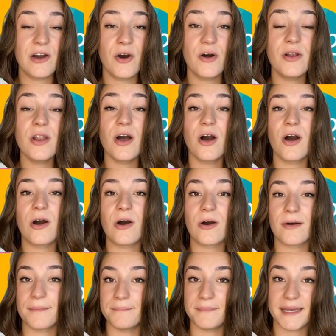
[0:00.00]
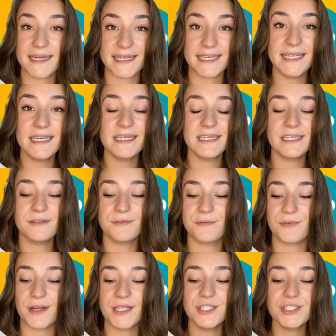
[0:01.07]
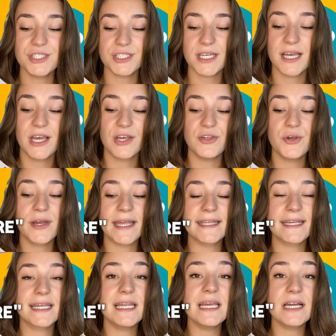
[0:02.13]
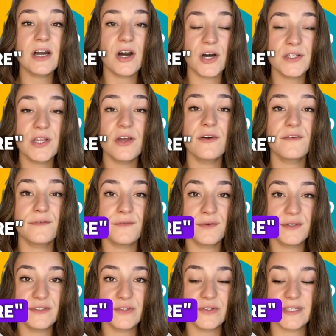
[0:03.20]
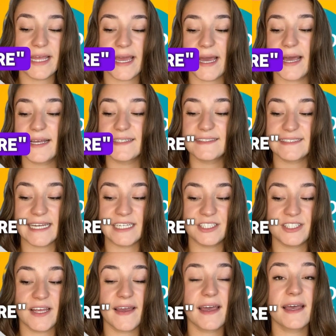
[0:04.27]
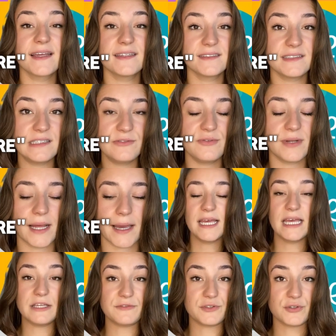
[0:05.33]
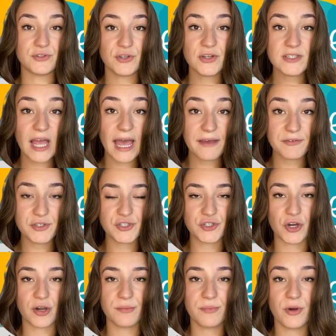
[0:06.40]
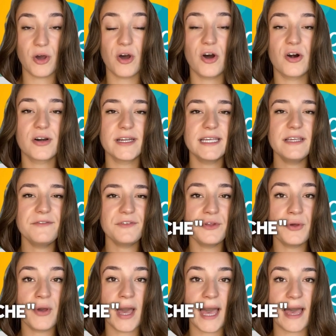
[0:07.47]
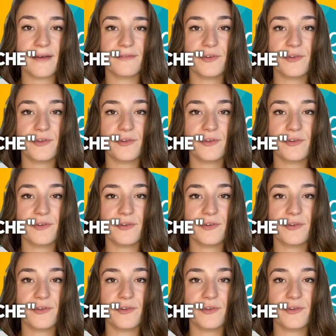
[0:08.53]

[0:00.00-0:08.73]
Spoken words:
hall or mairie in French, you can click on fonctionnaire, stagiaire, titulaire. If you don't have a job, or if you have